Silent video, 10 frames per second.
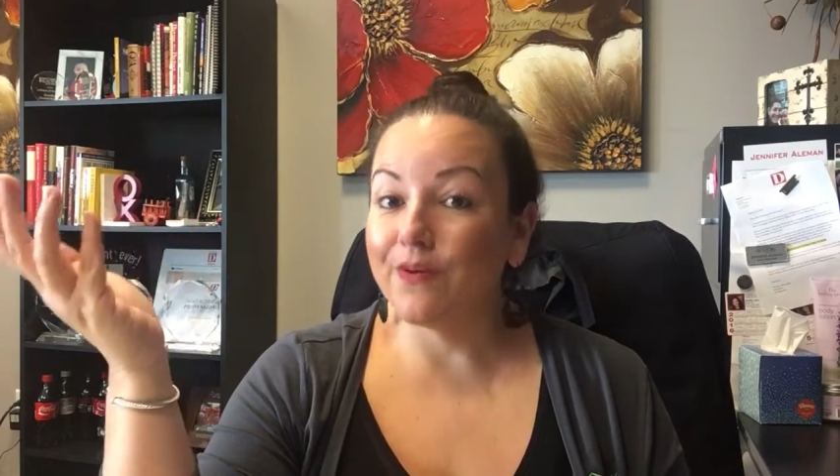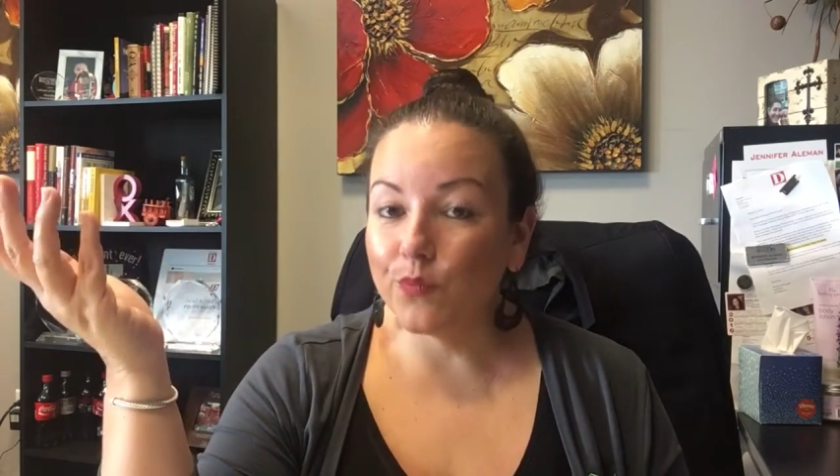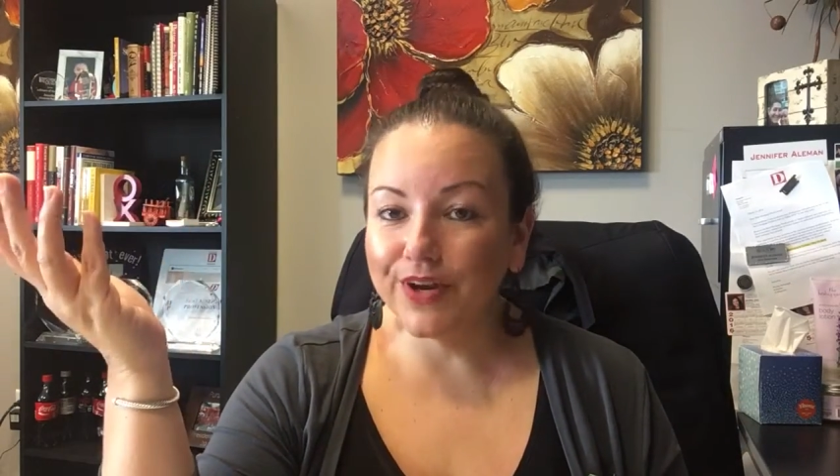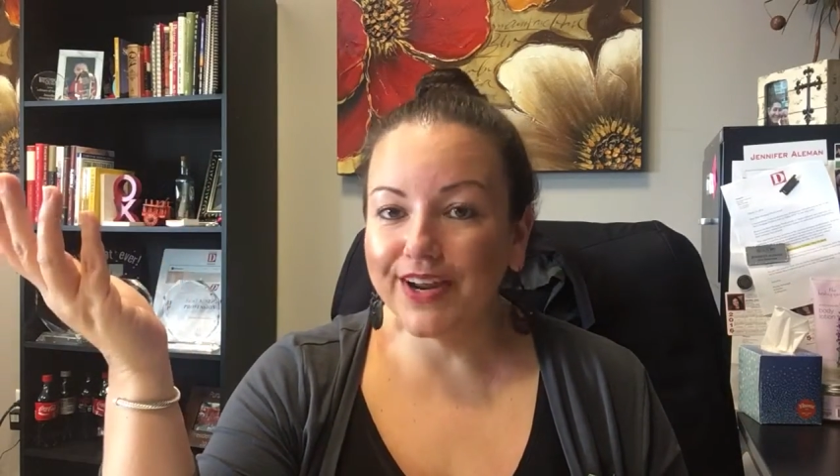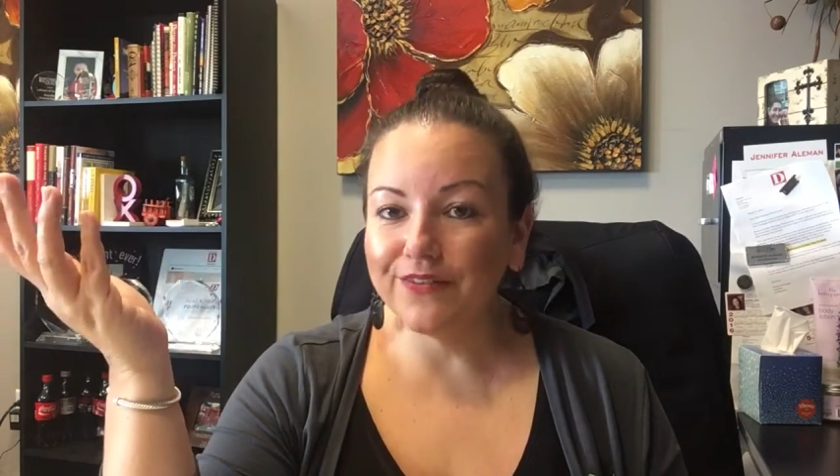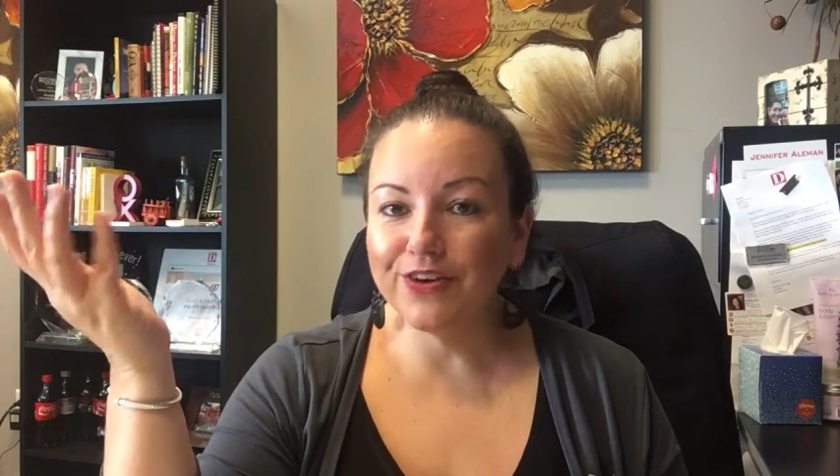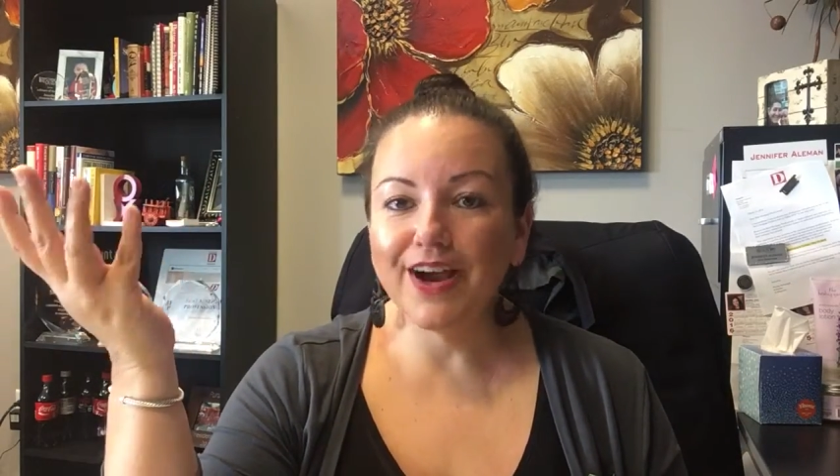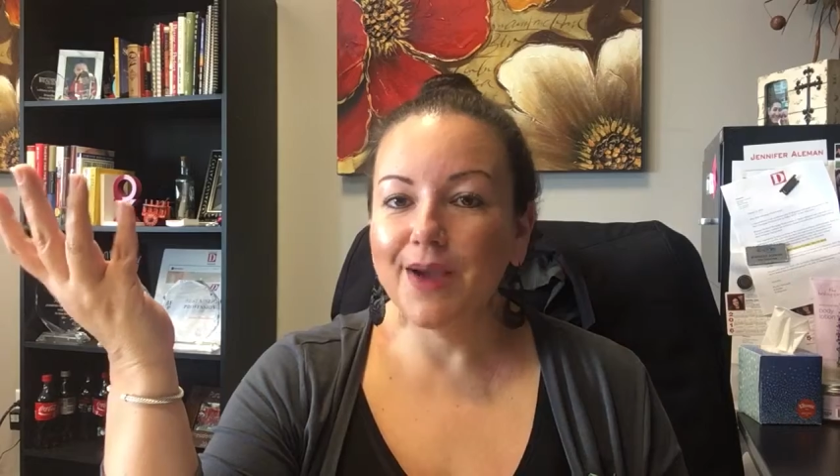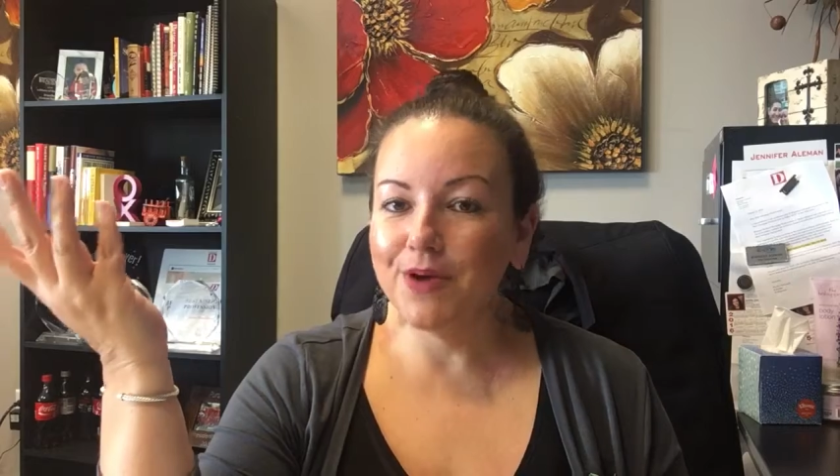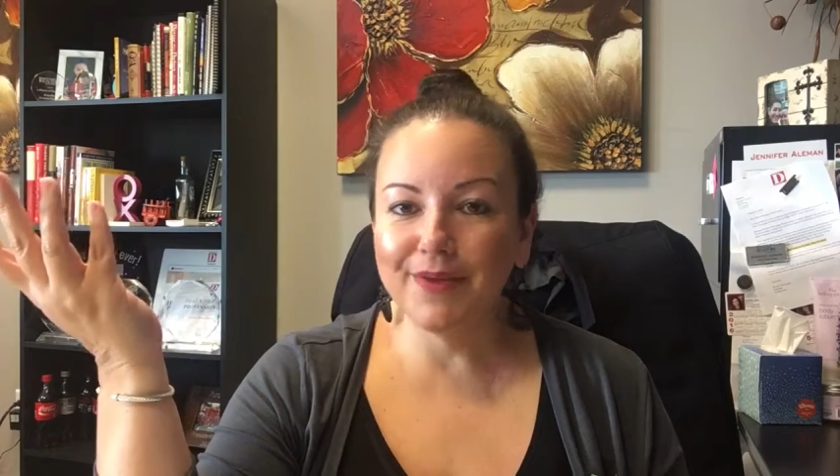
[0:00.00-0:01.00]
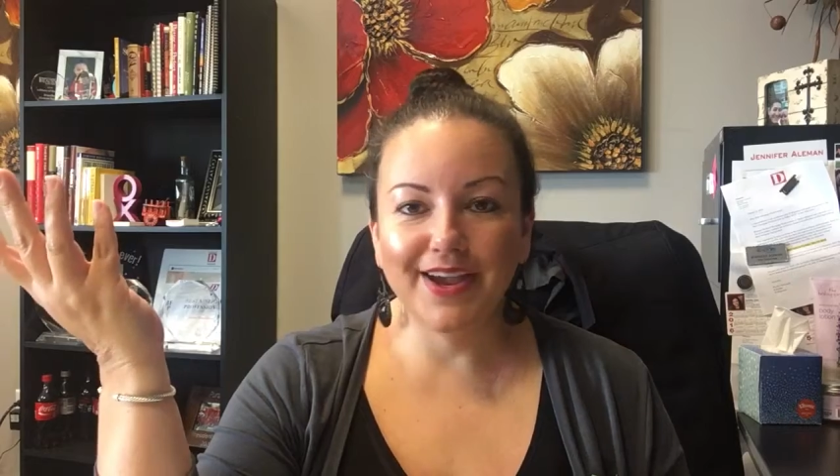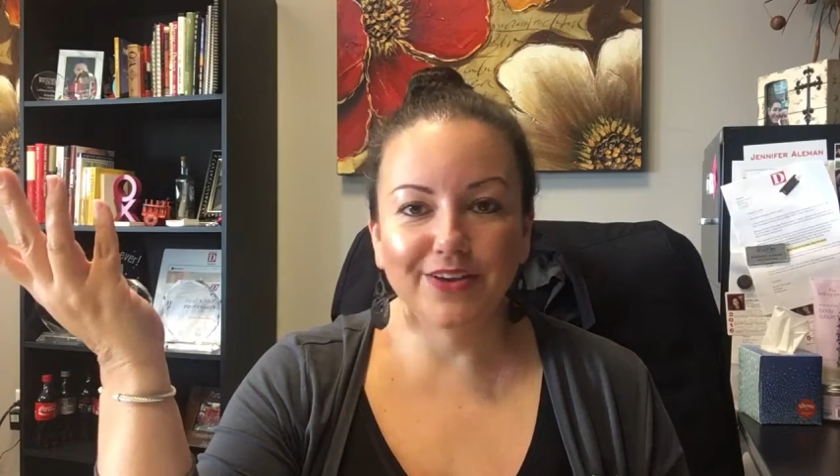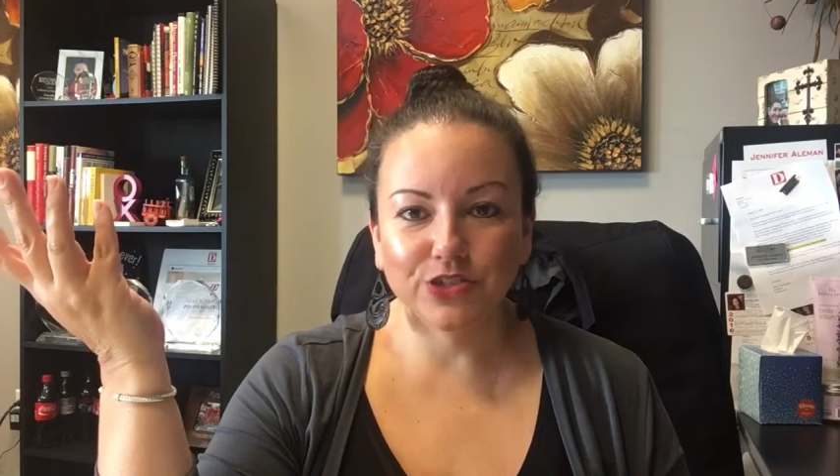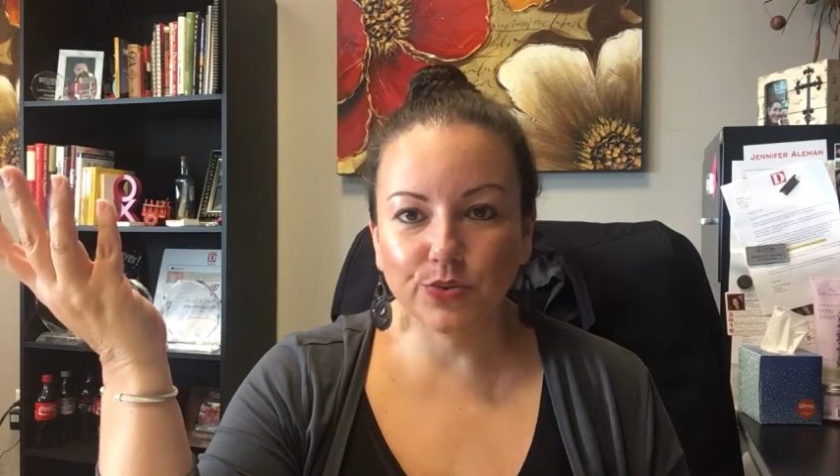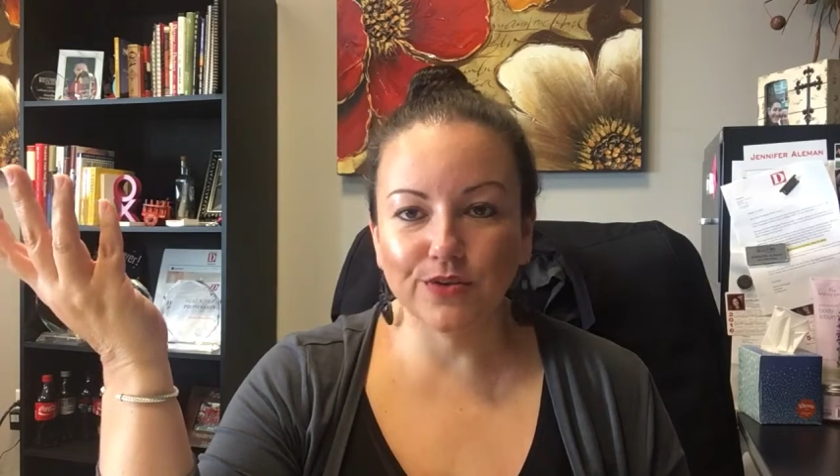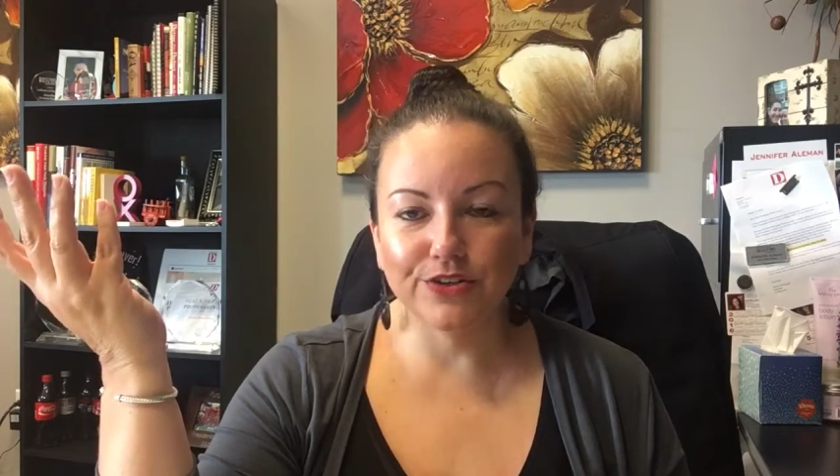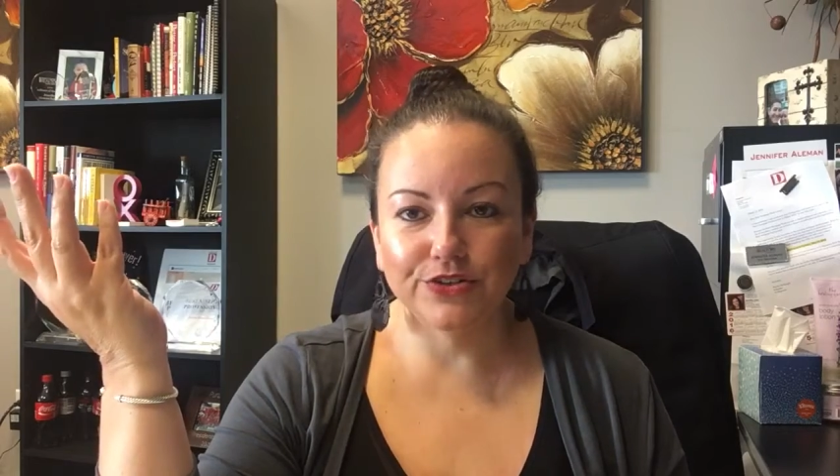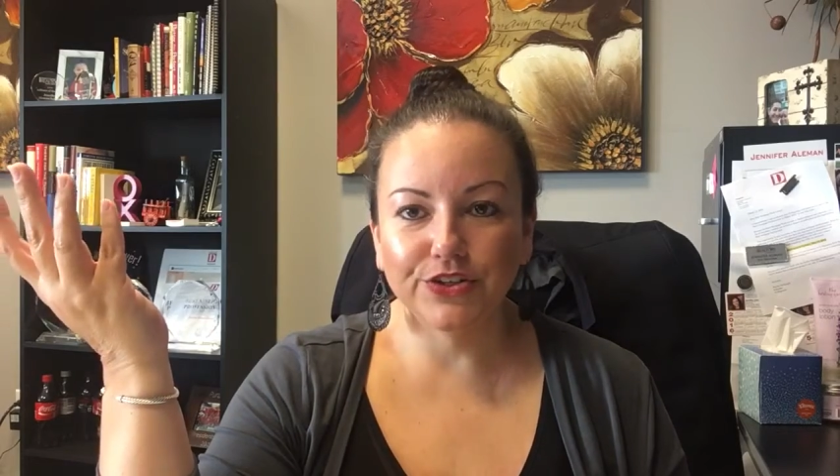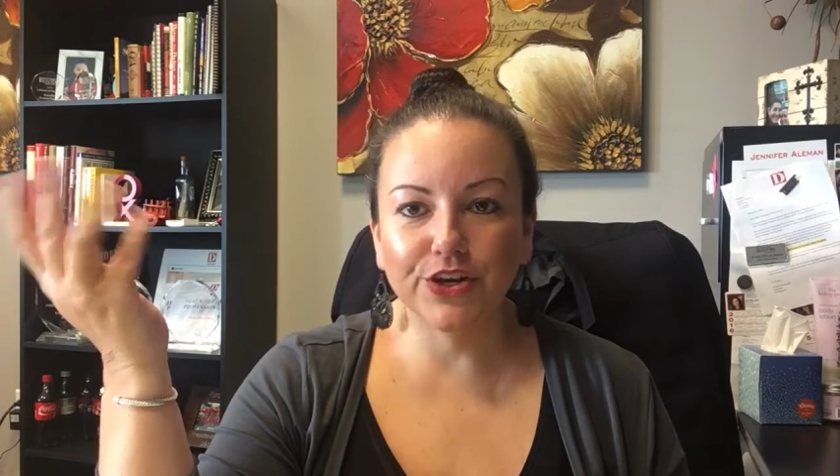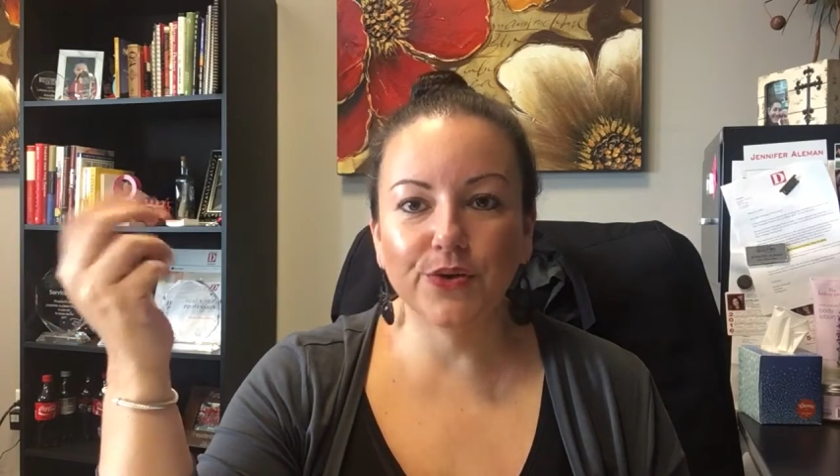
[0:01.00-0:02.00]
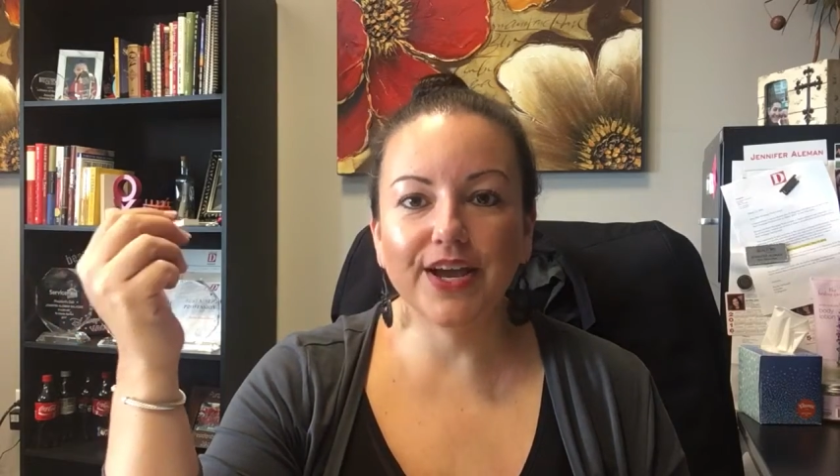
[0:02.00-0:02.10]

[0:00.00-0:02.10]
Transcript: Whenever I bought my house 12 years ago,